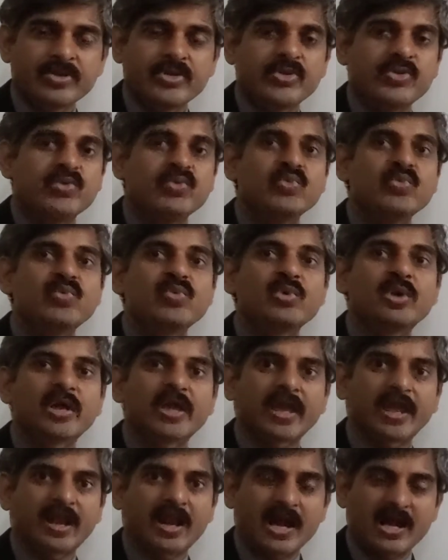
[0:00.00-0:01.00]
You
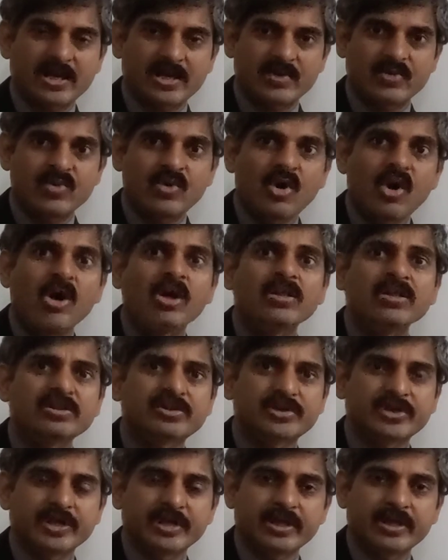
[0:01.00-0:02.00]
cannot do all
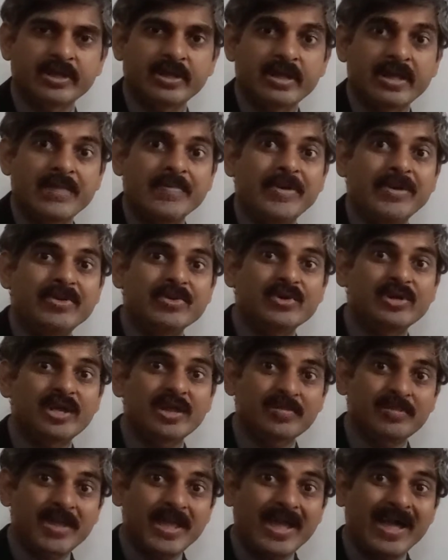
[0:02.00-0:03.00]
three, but you
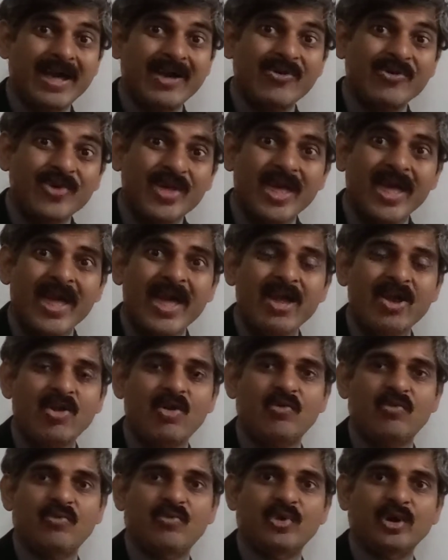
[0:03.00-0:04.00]
can be aware
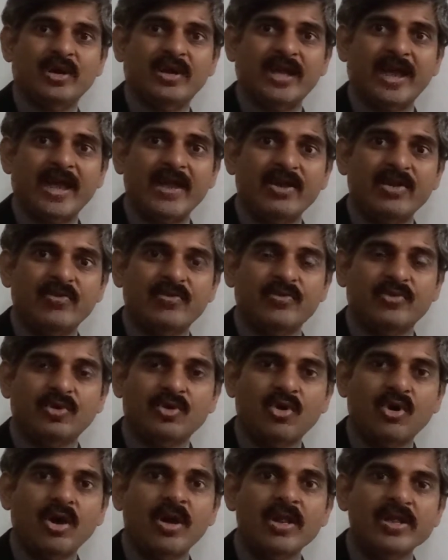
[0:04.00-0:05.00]
of what kind of
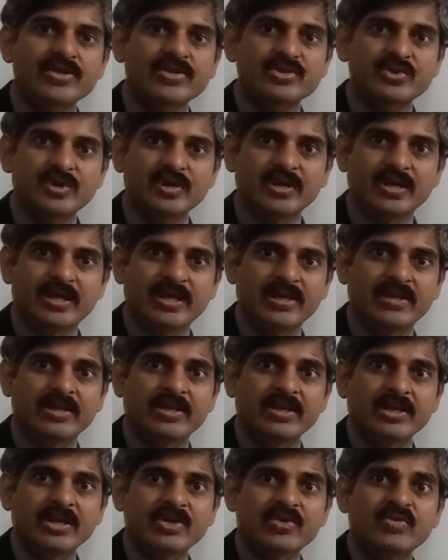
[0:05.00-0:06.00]
knowledge you need
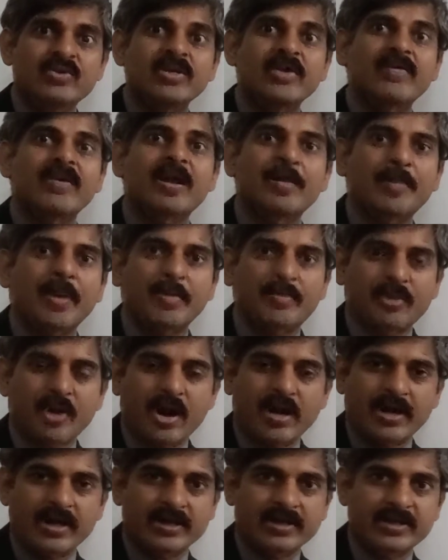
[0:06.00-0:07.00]
to develop a
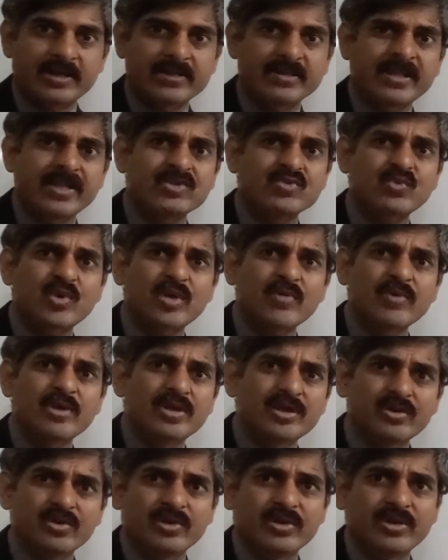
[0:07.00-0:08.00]
product, and that's what we do